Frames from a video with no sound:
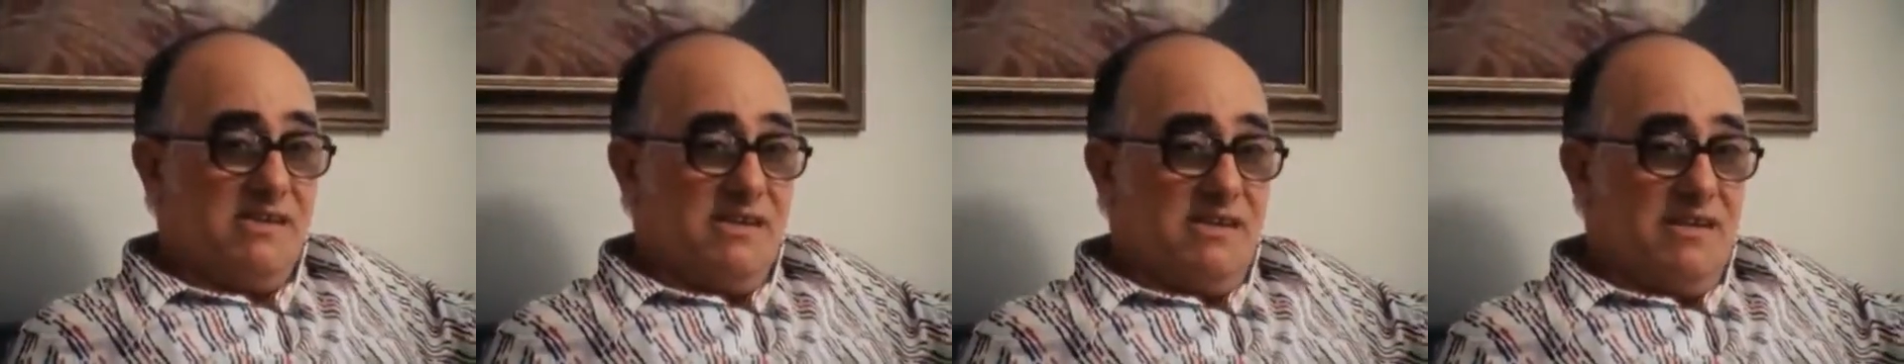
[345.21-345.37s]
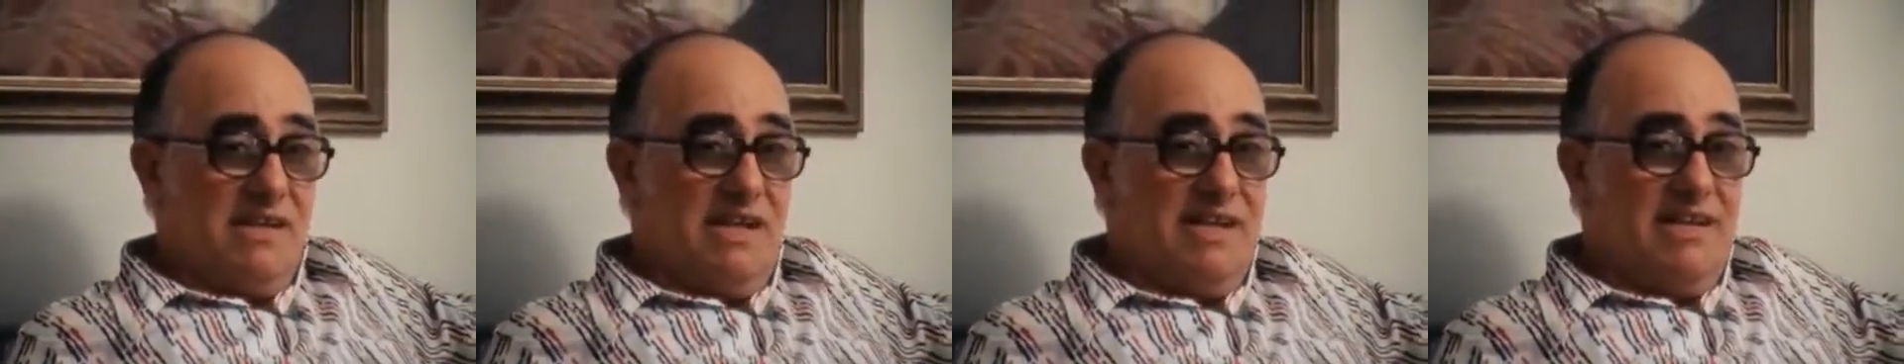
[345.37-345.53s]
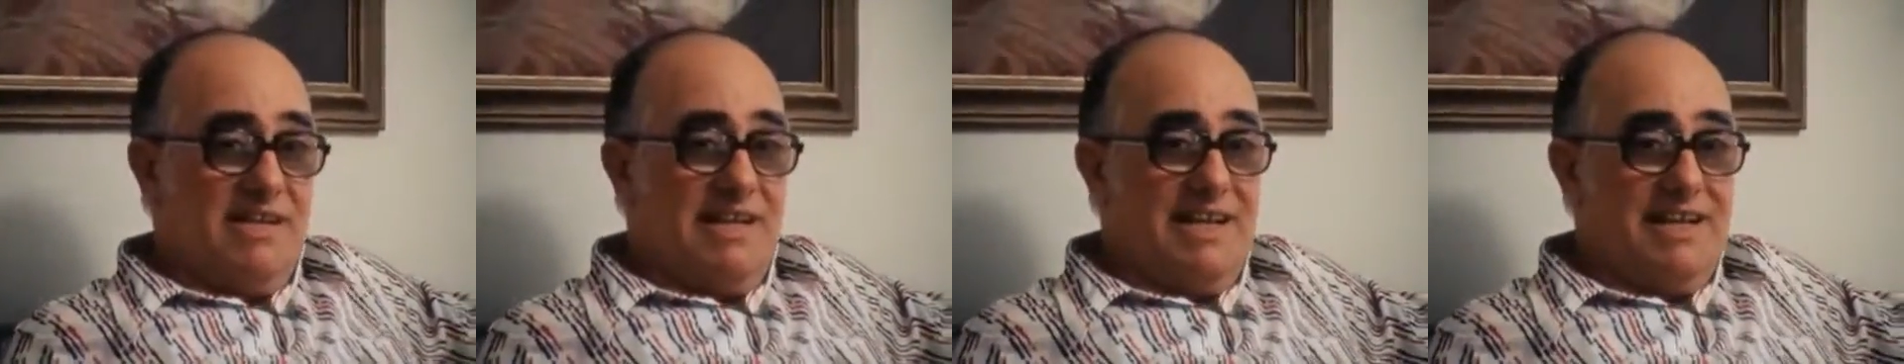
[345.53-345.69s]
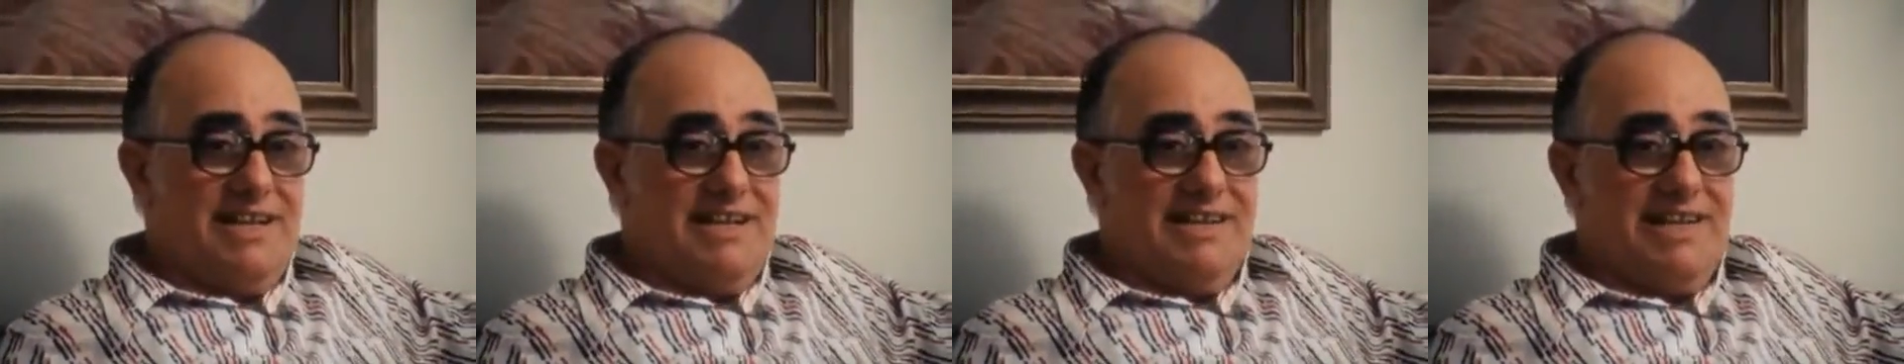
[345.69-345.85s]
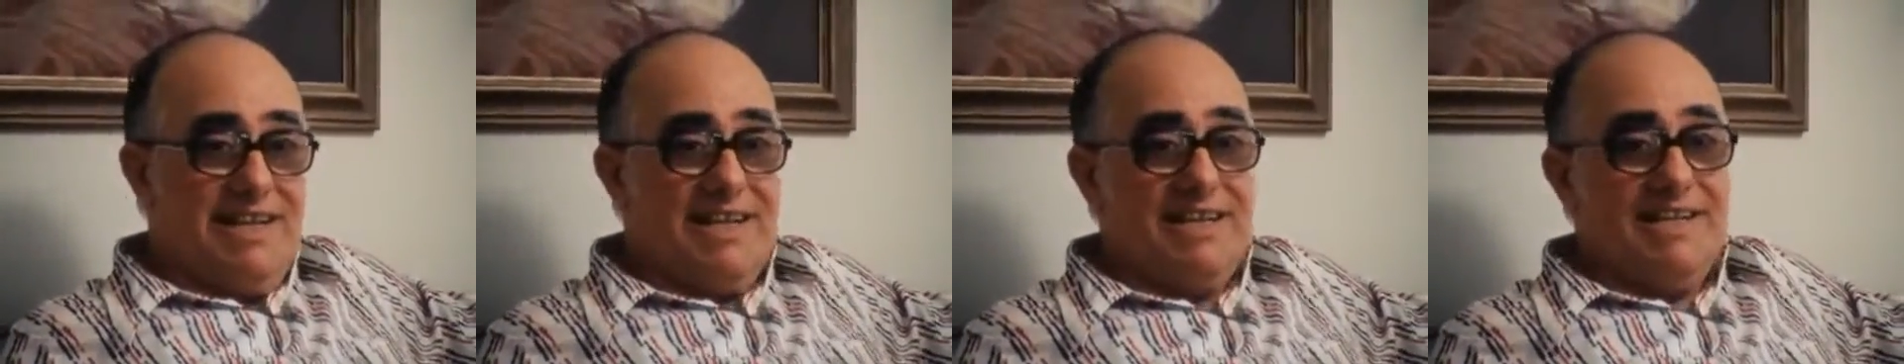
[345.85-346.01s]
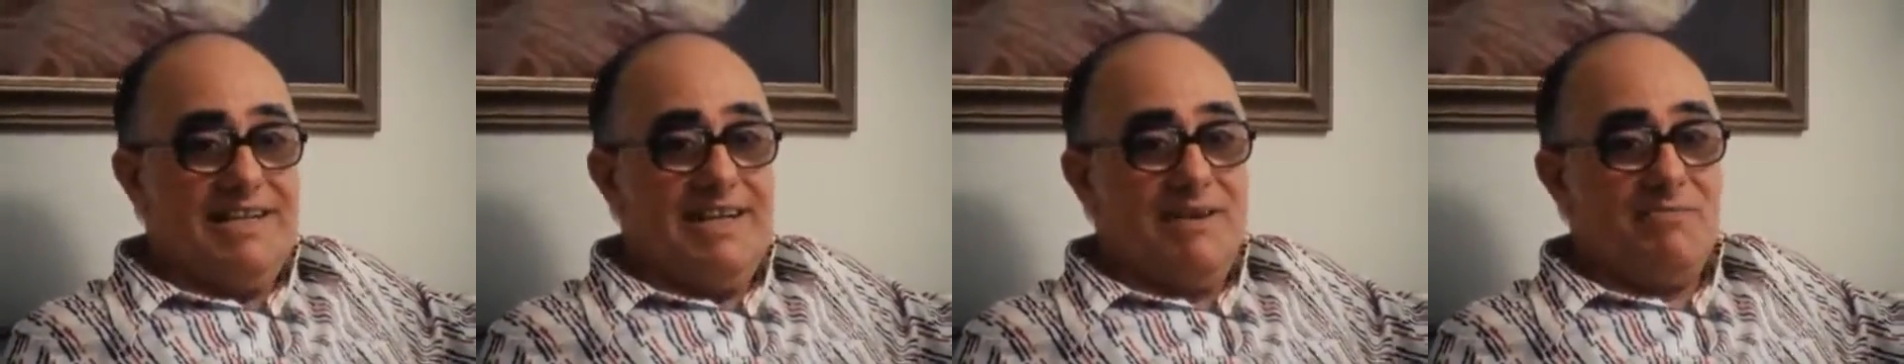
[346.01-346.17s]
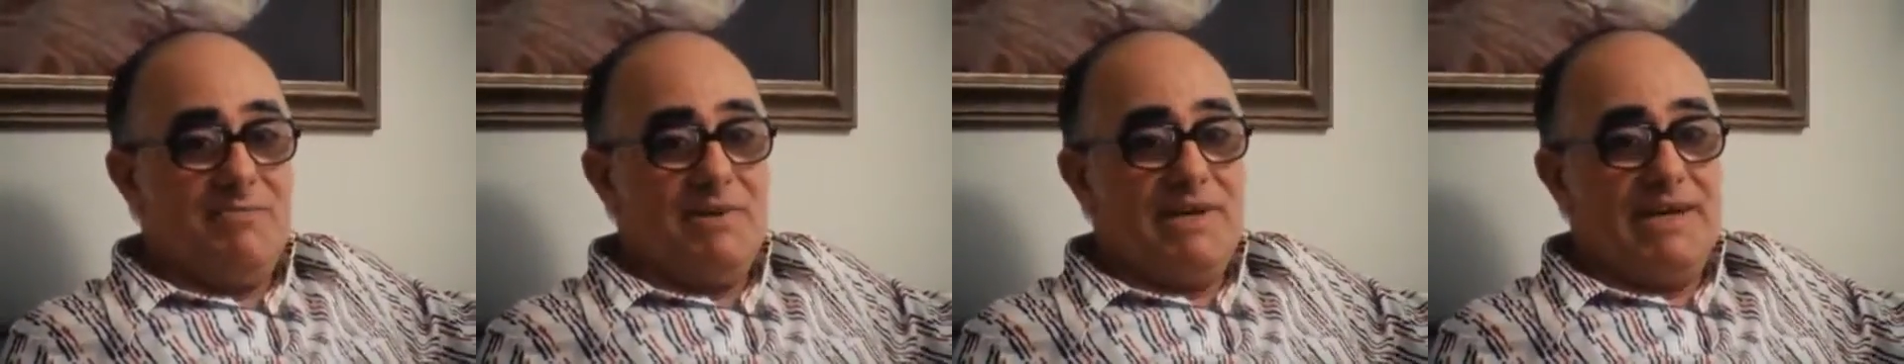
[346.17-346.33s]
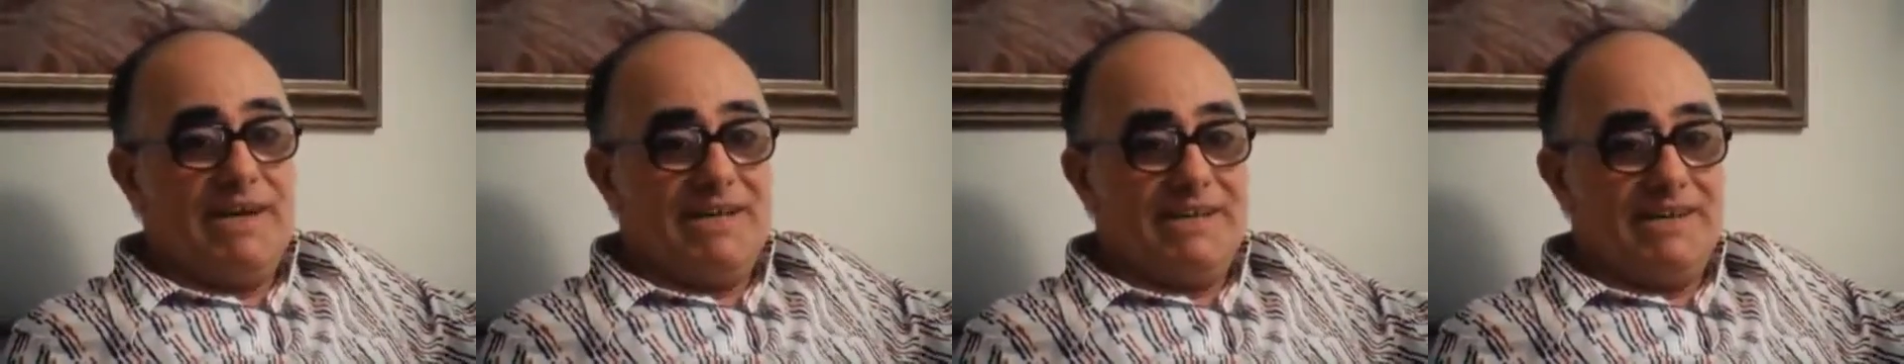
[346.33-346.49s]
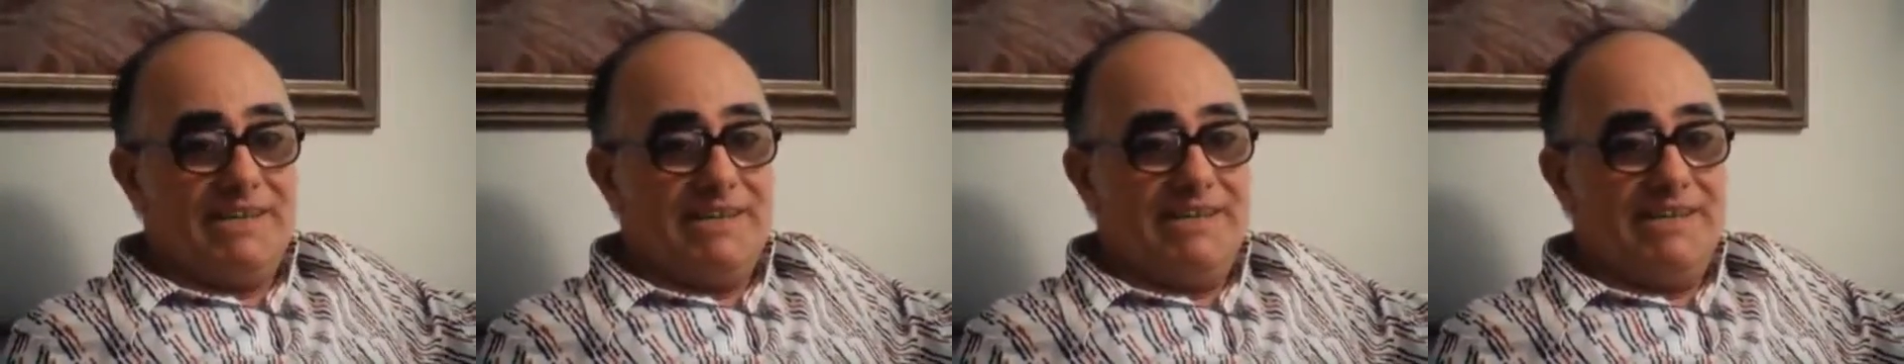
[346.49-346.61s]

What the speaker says: Then we got